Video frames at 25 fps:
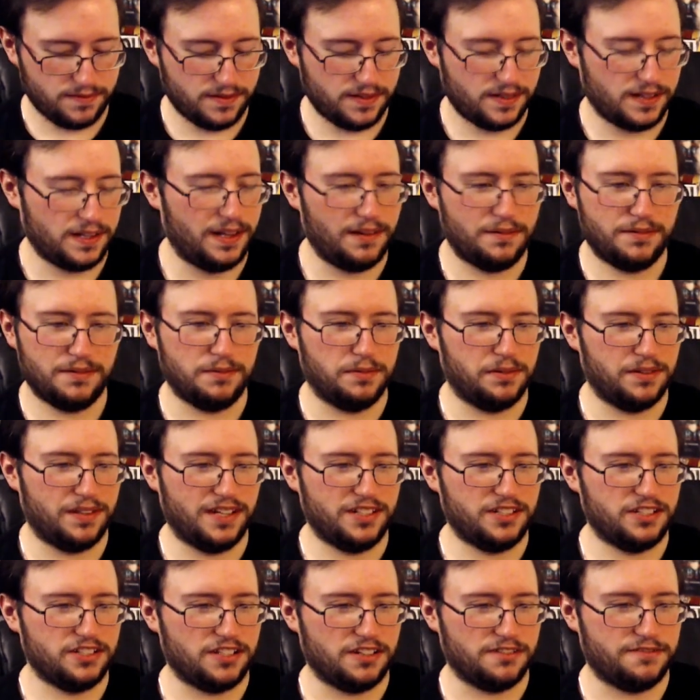Was
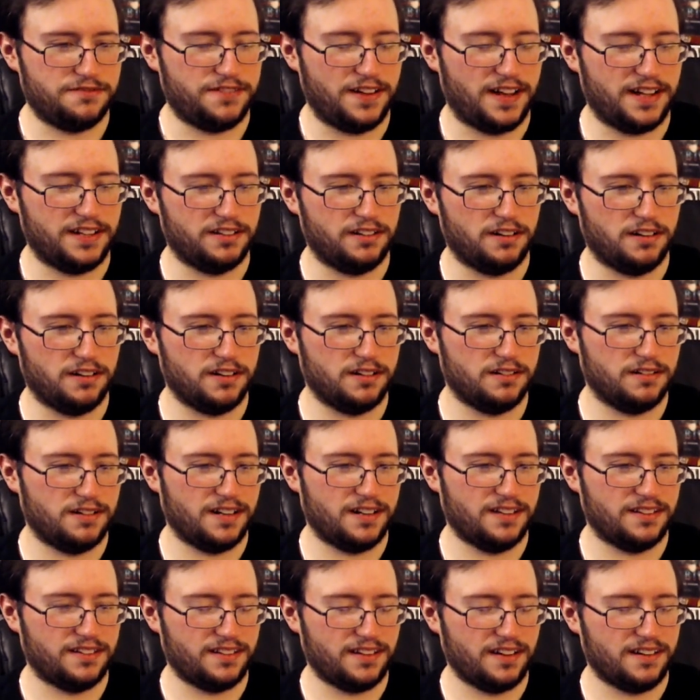that just a fat dog going
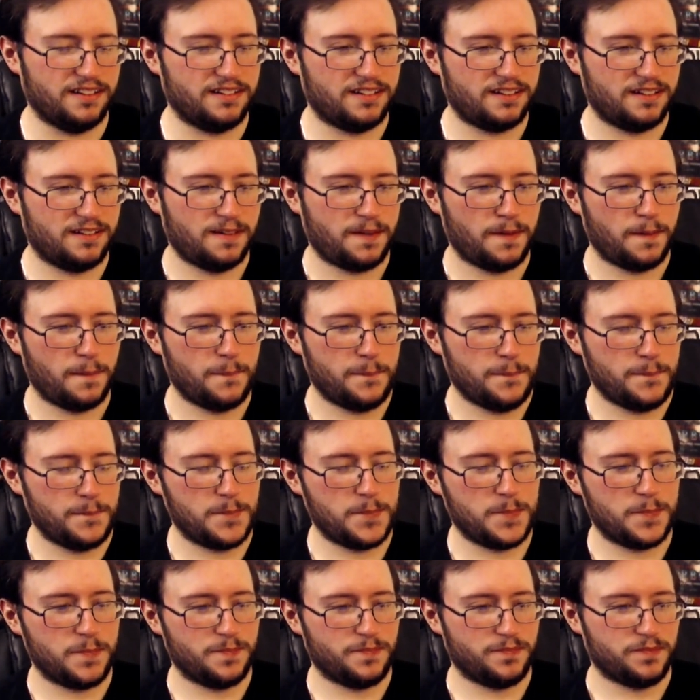downstairs?
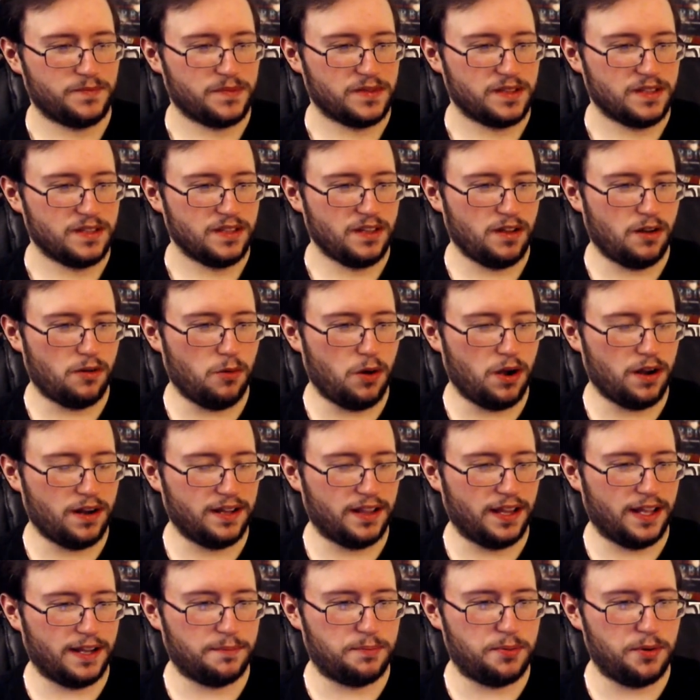You know, walking
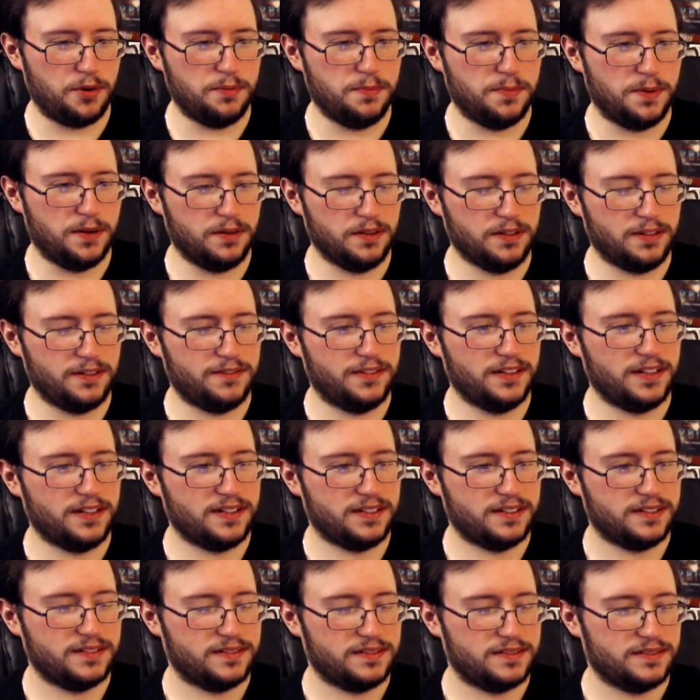like Pumbaa, what the fuck?
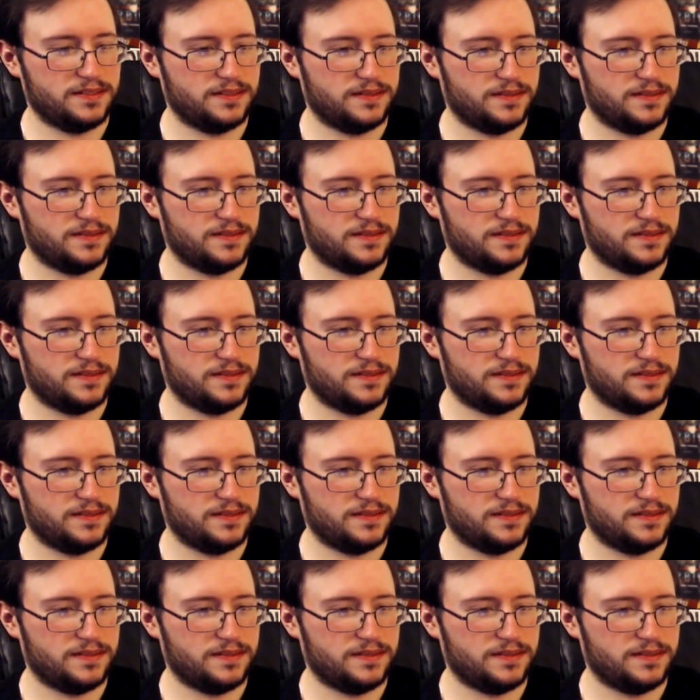Hey.